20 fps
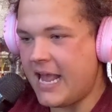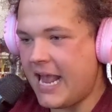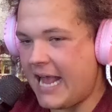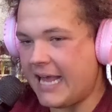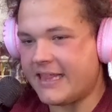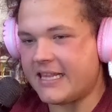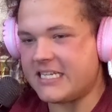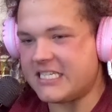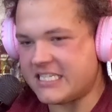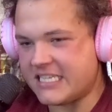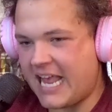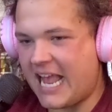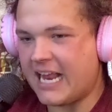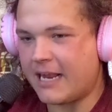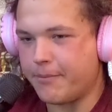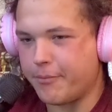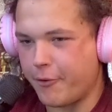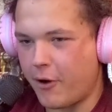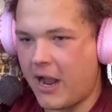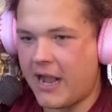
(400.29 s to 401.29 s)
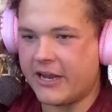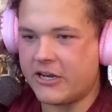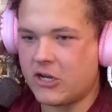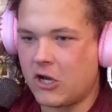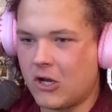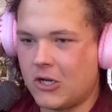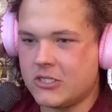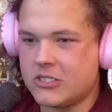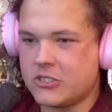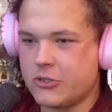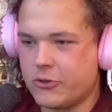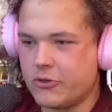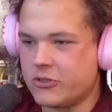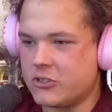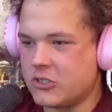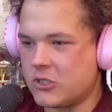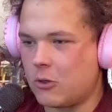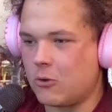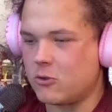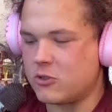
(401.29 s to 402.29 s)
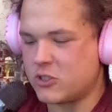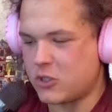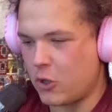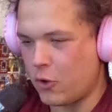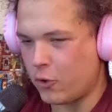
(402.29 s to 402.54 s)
at the Zach Bryan concert in Tulsa,